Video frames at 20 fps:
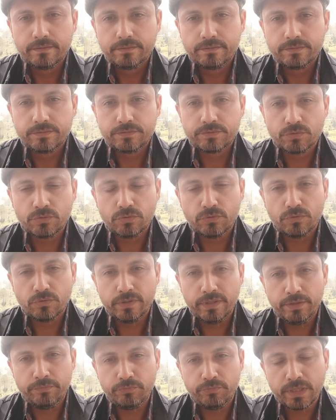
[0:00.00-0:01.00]

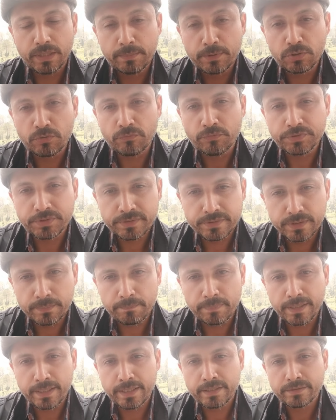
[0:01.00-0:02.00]
So if you're able to visit the
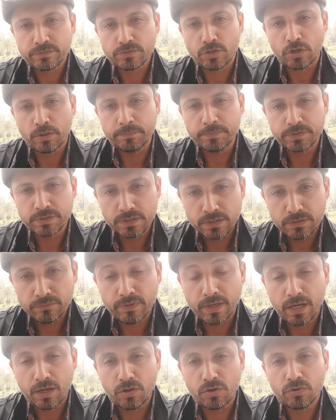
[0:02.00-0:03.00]
place, observe
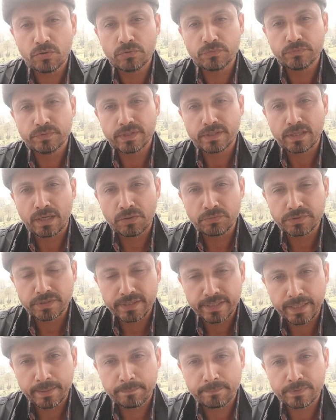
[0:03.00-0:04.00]
how the cows are
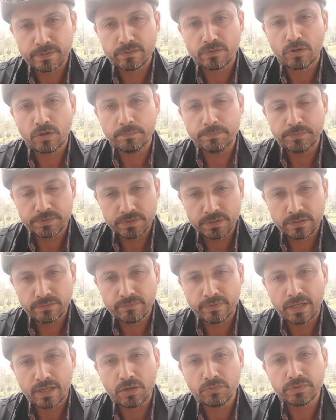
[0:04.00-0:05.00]
kept,
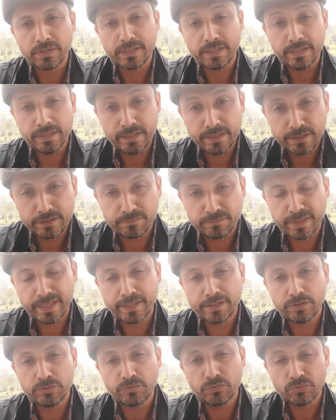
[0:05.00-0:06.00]
observe how the ghee is
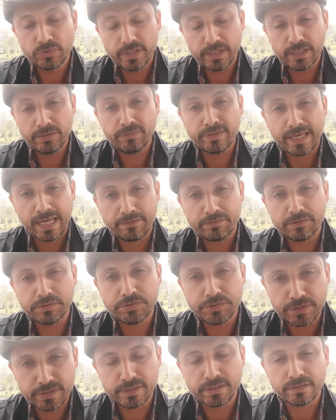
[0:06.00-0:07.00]
made. Do they even have a
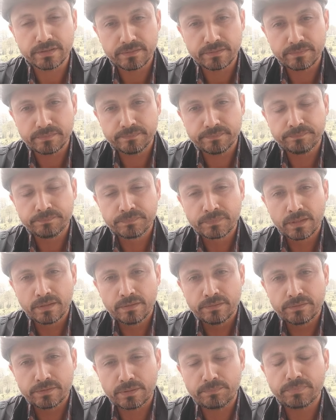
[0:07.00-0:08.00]
churner?
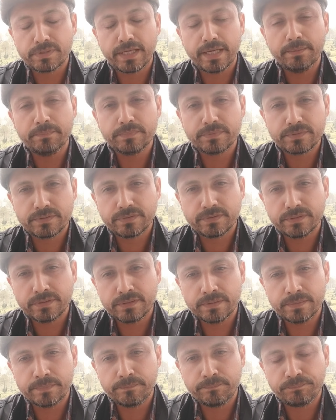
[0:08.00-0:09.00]
Sometimes
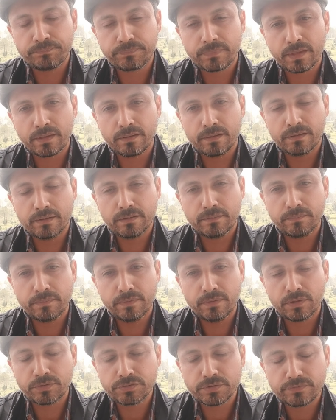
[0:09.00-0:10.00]

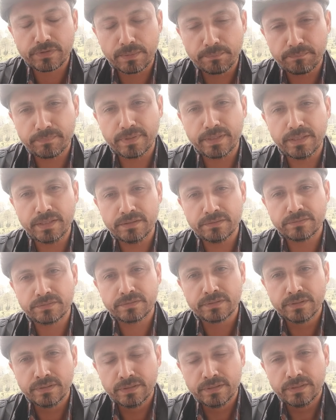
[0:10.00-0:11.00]
lots of
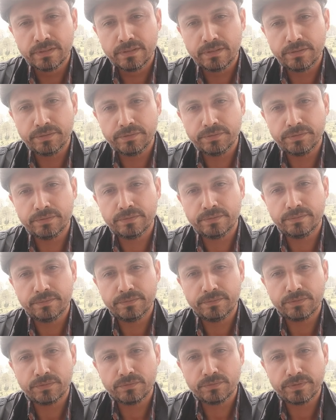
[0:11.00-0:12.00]
companies,
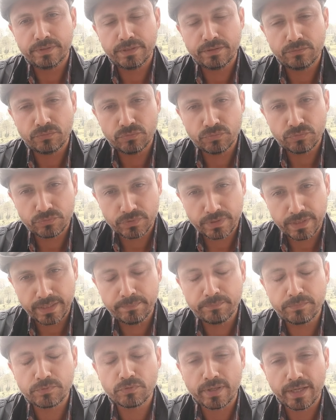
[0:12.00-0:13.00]
they who
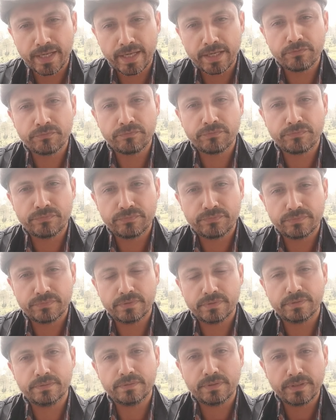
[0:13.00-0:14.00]
claim to have
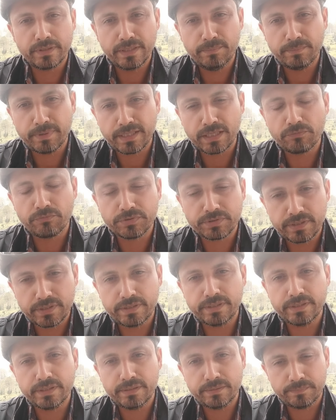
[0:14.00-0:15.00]
a ghee making
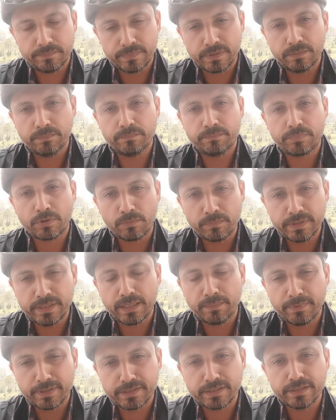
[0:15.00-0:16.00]
facility probably are
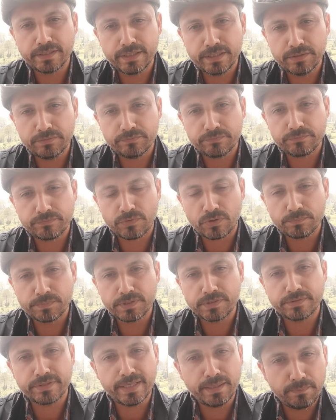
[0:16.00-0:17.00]
making ghee from the
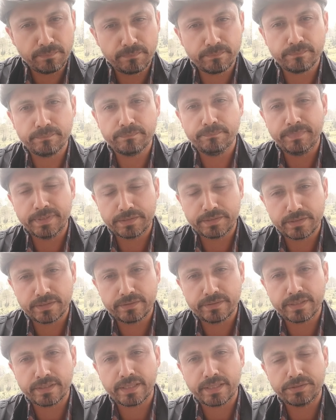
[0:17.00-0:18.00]
cream
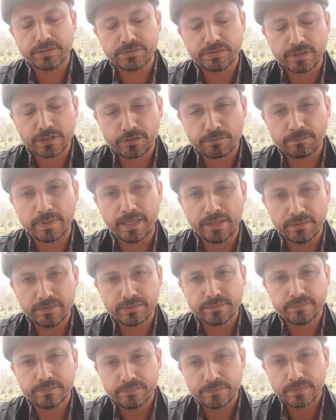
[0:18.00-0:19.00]
method that I just explained,
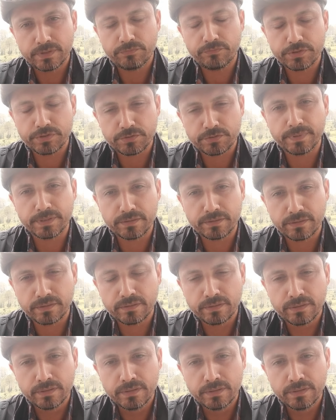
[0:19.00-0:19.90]
the first method.